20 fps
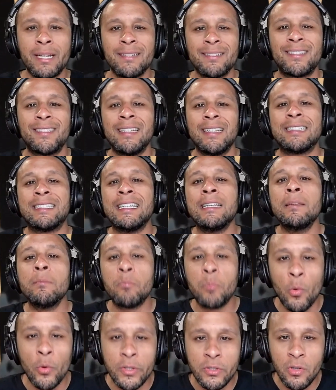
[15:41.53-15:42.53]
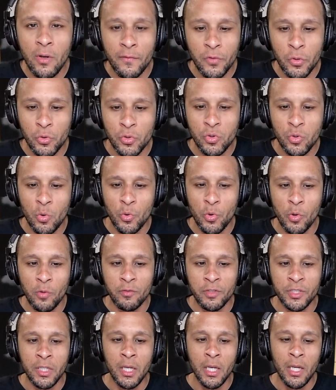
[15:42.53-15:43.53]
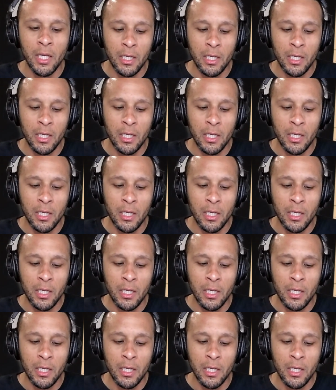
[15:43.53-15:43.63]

16 points off those turnovers.